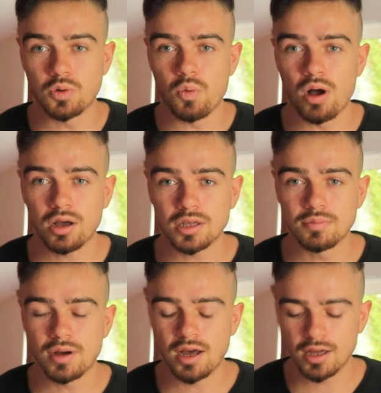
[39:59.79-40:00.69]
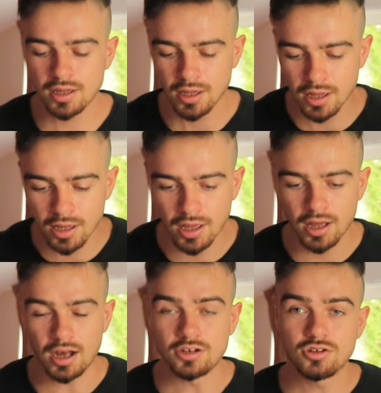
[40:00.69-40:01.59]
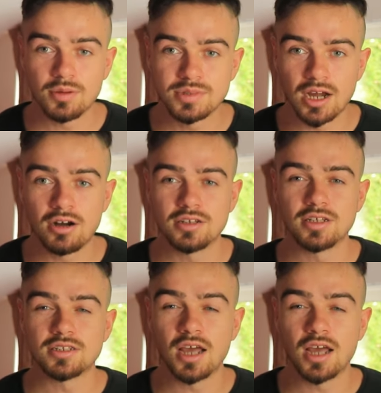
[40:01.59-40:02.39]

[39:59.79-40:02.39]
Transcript: were walking by, I dropped down into